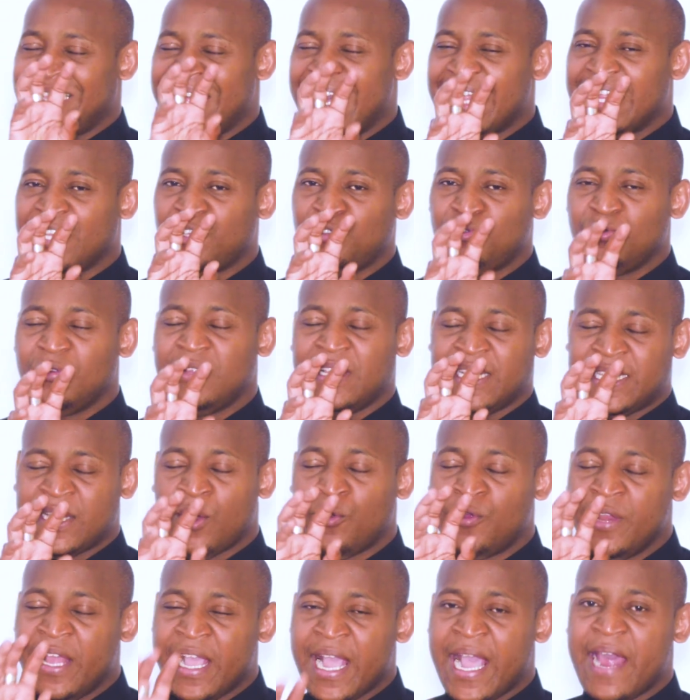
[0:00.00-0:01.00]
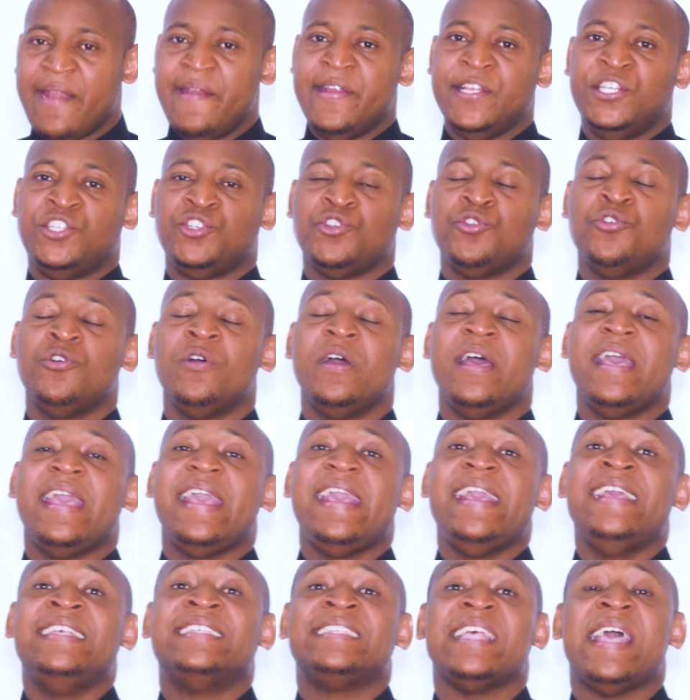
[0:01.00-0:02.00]
The other tool that I would encourage you
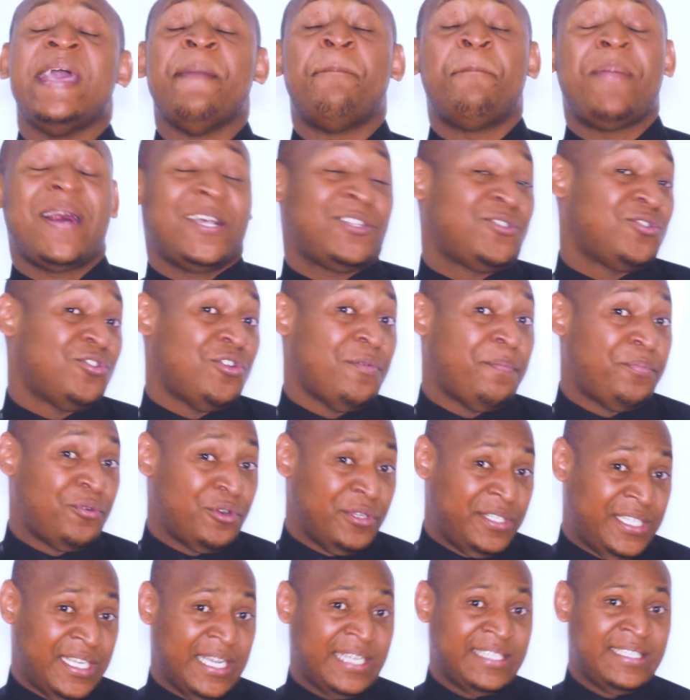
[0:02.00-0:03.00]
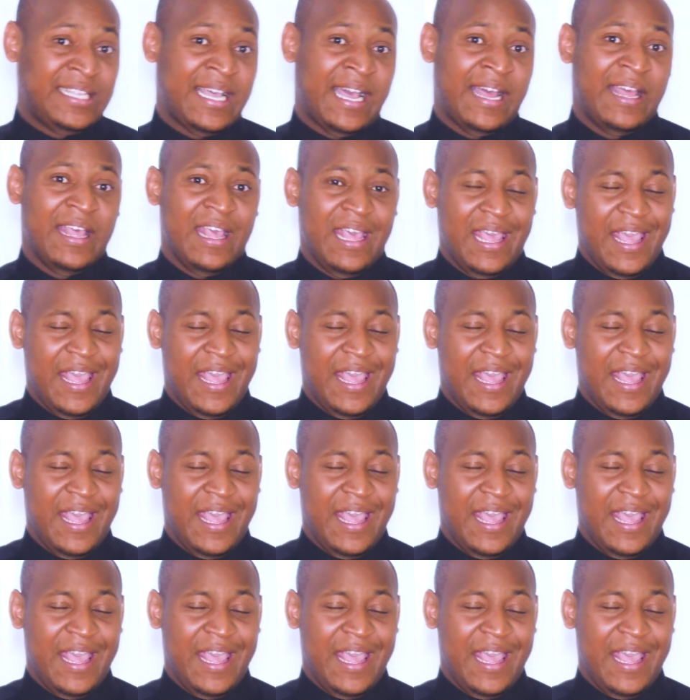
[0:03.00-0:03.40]
is a personal projector.